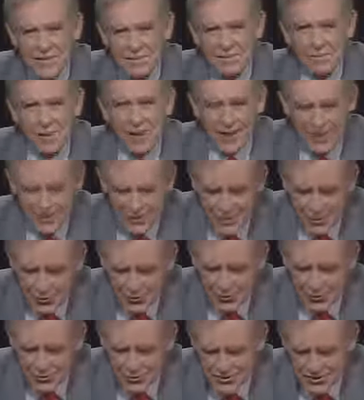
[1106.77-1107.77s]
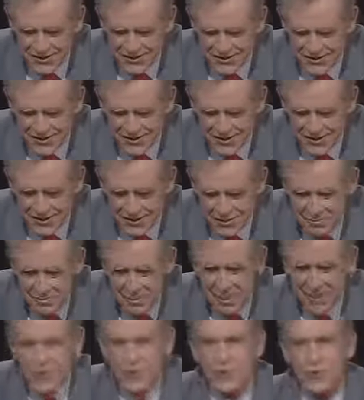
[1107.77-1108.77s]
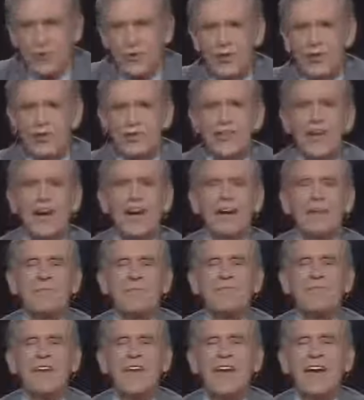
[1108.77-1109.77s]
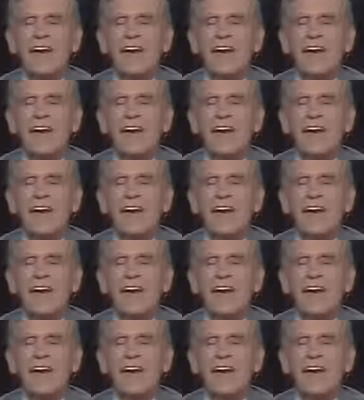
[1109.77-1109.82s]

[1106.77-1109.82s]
black holes, and imaginary time.